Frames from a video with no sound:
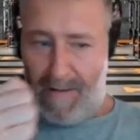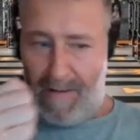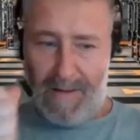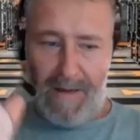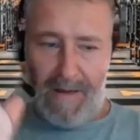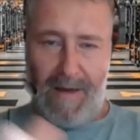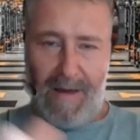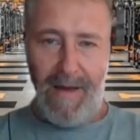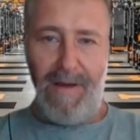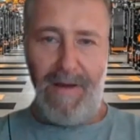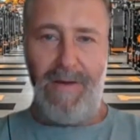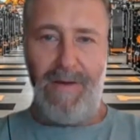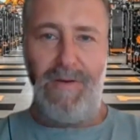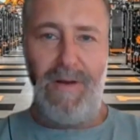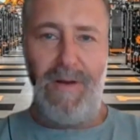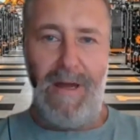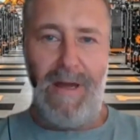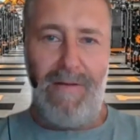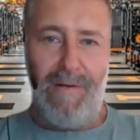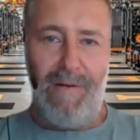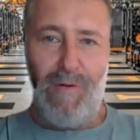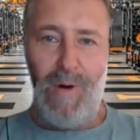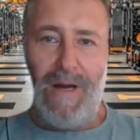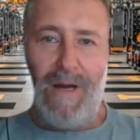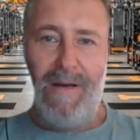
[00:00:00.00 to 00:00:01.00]
Okay, good day
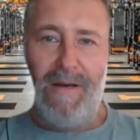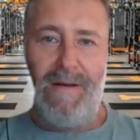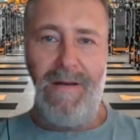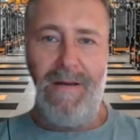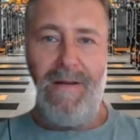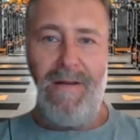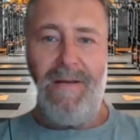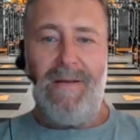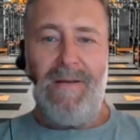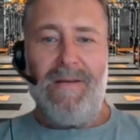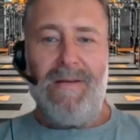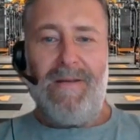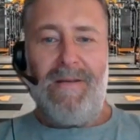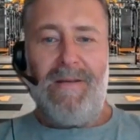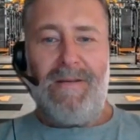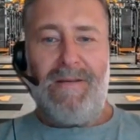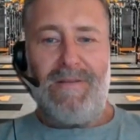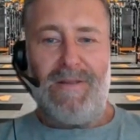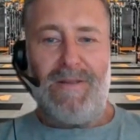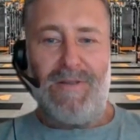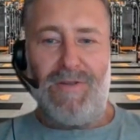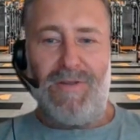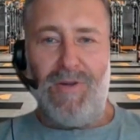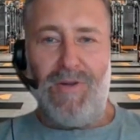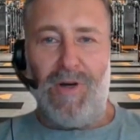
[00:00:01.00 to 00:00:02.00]
everyone.
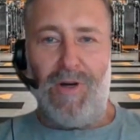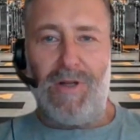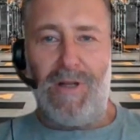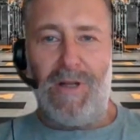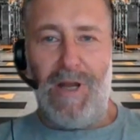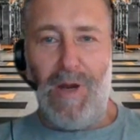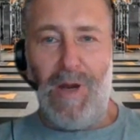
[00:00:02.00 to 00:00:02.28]
This is Naat